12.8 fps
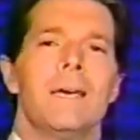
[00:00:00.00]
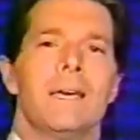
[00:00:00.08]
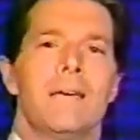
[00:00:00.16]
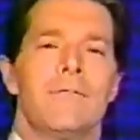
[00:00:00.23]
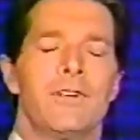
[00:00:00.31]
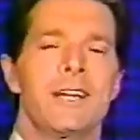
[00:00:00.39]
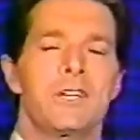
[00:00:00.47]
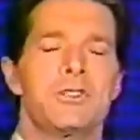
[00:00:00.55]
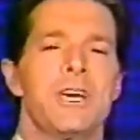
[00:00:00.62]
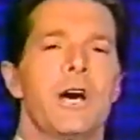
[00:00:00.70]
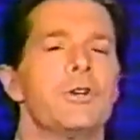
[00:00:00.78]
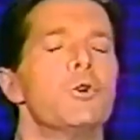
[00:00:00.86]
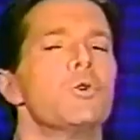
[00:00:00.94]
If you'd like to see
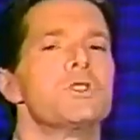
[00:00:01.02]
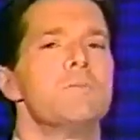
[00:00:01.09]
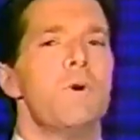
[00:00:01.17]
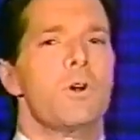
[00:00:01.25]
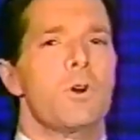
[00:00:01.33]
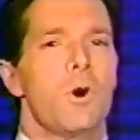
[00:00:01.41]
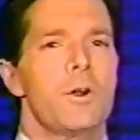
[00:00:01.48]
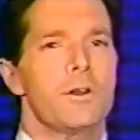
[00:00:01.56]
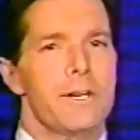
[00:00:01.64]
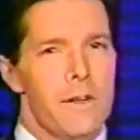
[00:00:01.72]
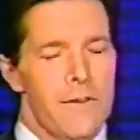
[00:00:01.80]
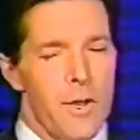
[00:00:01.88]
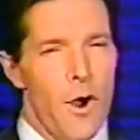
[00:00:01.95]
how your small car
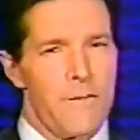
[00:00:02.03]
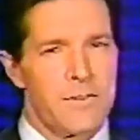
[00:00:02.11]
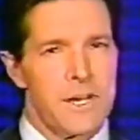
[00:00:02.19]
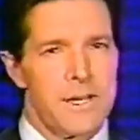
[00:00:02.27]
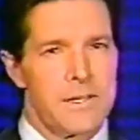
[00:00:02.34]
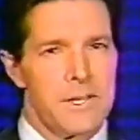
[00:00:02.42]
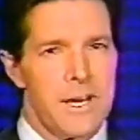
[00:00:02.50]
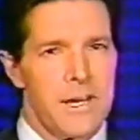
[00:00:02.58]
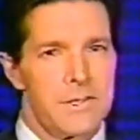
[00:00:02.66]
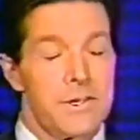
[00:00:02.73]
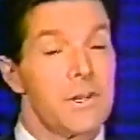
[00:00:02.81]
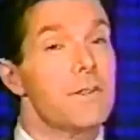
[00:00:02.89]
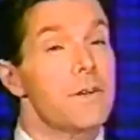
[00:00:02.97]
did on the offset
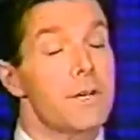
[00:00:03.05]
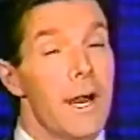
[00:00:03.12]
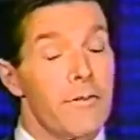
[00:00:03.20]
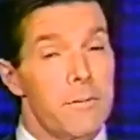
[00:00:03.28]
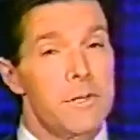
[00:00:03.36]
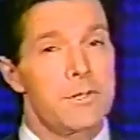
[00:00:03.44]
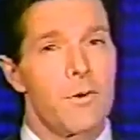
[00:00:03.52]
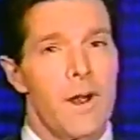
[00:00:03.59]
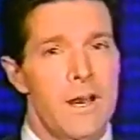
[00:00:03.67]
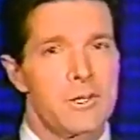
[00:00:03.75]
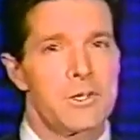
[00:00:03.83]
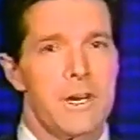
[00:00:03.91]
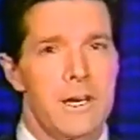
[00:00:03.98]
test, the government's
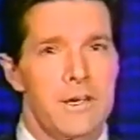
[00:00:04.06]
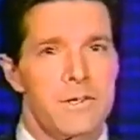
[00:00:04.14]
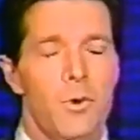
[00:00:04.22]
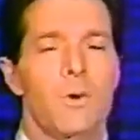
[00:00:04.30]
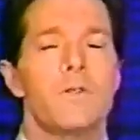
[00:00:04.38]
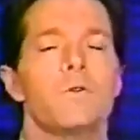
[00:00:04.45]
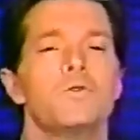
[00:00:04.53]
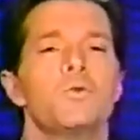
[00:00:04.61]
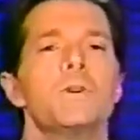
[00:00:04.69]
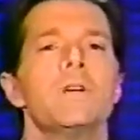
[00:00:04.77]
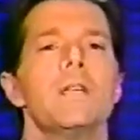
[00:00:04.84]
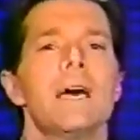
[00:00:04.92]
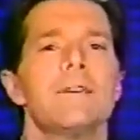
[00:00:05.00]
crash test, or in those
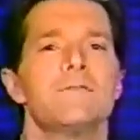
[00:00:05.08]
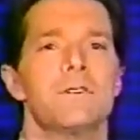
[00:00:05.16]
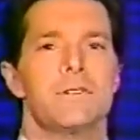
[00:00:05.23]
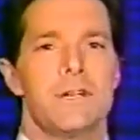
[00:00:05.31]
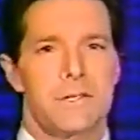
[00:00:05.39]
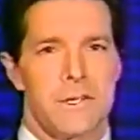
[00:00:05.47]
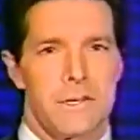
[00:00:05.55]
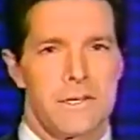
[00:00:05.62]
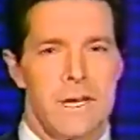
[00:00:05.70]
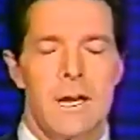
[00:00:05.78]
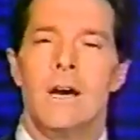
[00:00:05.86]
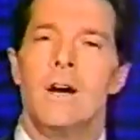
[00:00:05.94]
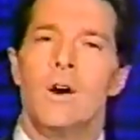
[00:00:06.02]
real-life statistics,
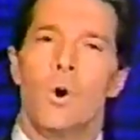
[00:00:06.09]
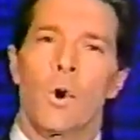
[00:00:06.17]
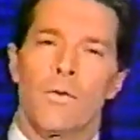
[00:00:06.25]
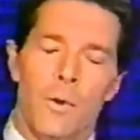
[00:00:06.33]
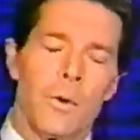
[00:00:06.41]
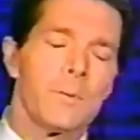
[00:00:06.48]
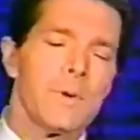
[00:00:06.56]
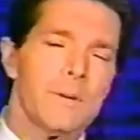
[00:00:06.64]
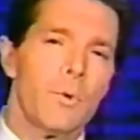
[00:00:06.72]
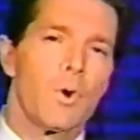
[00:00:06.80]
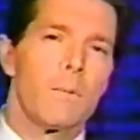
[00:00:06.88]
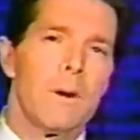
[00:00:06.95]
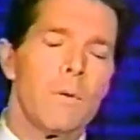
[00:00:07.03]
or if you want to read
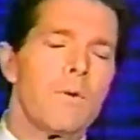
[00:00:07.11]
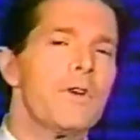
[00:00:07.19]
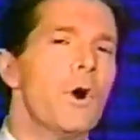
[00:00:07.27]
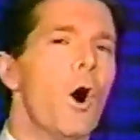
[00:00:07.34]
more about what the